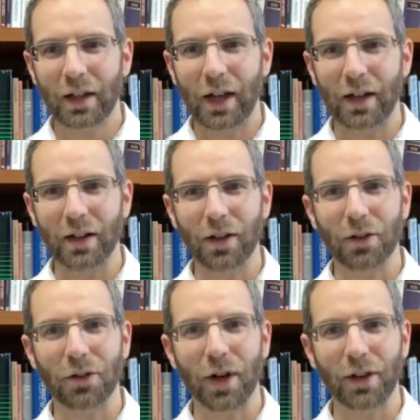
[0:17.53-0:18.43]
Had
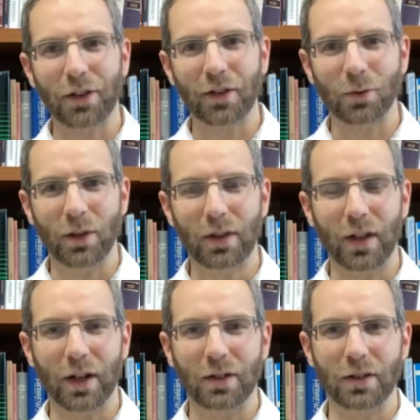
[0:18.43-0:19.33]
another thought this week
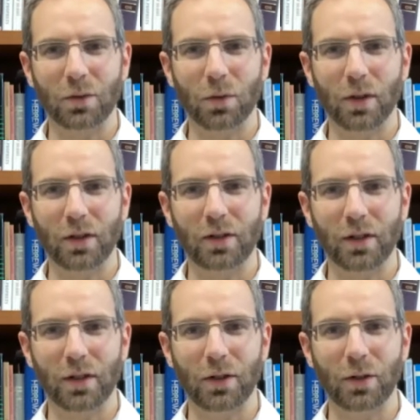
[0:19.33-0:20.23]
that I just wanted
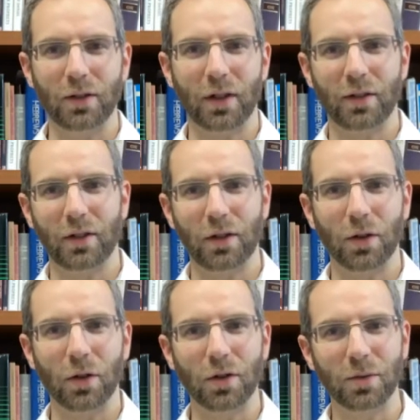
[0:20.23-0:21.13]
to use as an
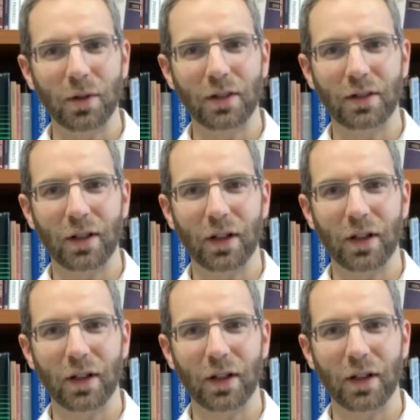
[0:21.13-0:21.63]
encouragement